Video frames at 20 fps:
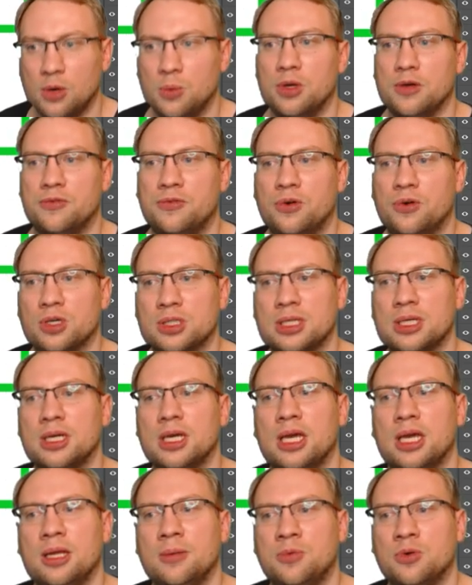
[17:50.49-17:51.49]
We are
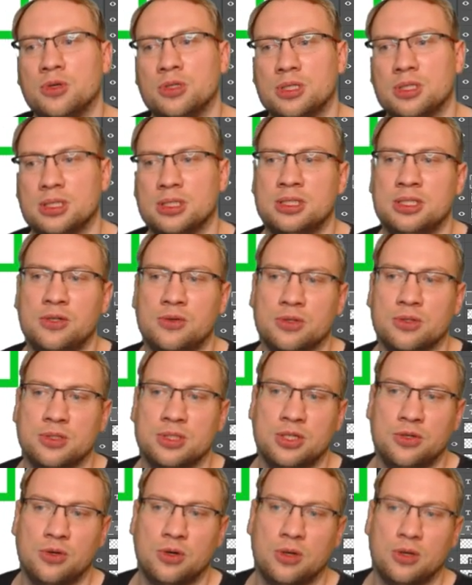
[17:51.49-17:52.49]
forcing input
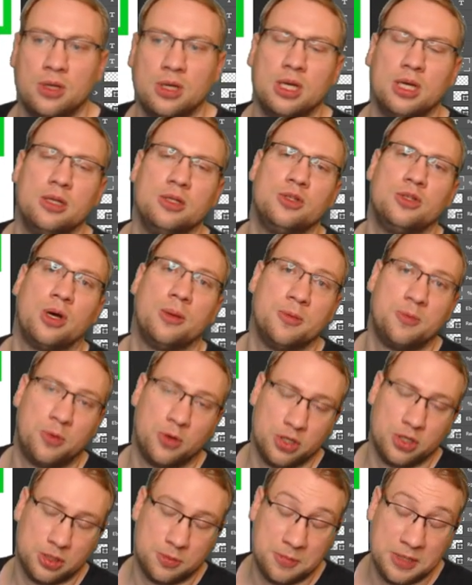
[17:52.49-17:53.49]
00 double
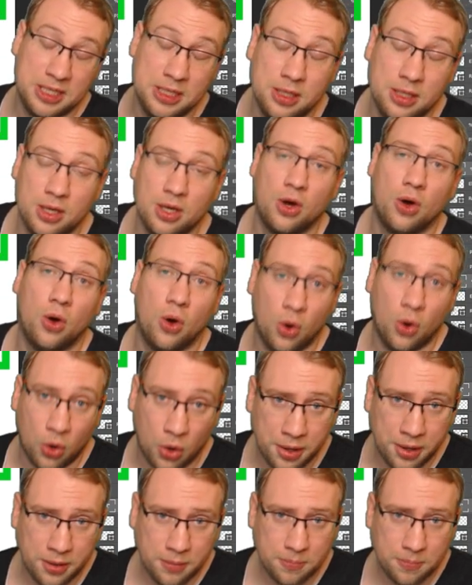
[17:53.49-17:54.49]
point P
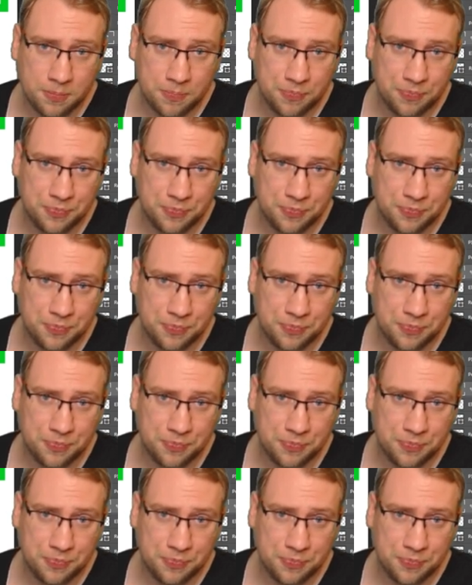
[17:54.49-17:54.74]
on.